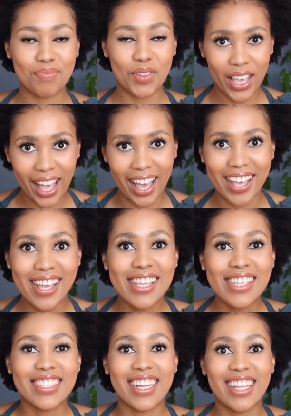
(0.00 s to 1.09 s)
Okay,
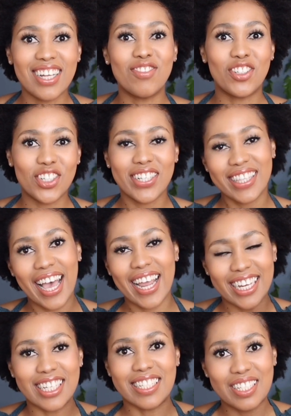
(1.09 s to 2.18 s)
so now that I've drilled
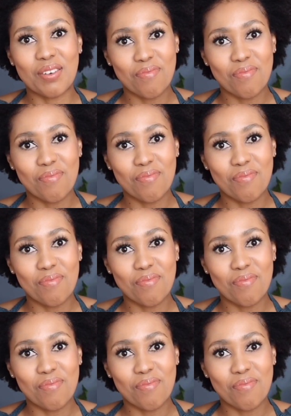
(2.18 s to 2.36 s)
that into